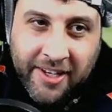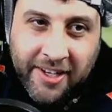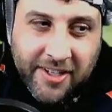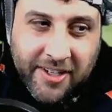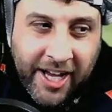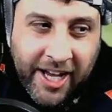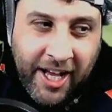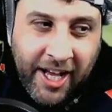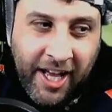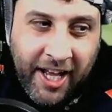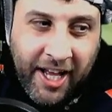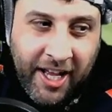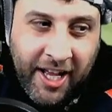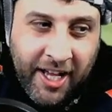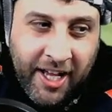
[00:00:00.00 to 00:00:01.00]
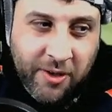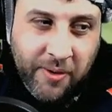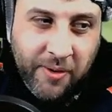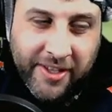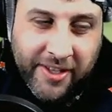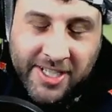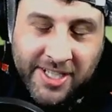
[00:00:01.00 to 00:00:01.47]
Who do I
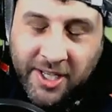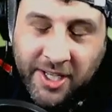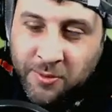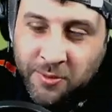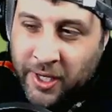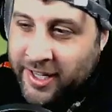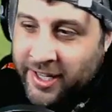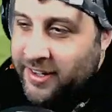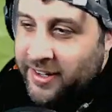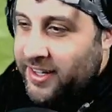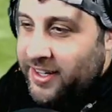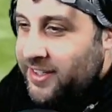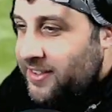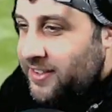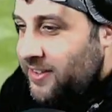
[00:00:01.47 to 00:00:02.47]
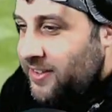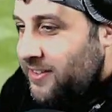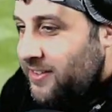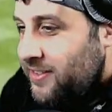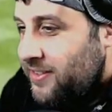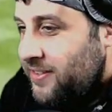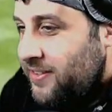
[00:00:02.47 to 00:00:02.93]
think is going to win
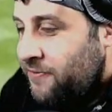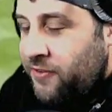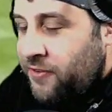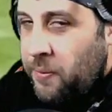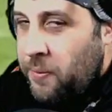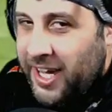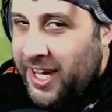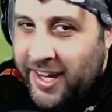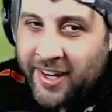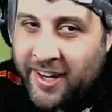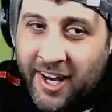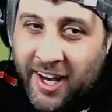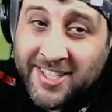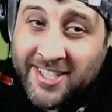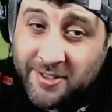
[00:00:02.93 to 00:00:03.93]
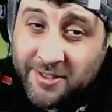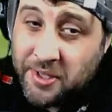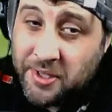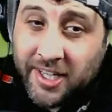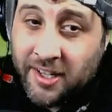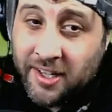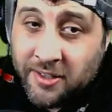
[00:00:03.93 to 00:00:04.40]
from here? I still think
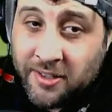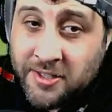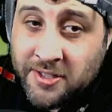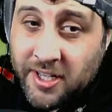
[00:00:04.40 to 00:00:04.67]
England.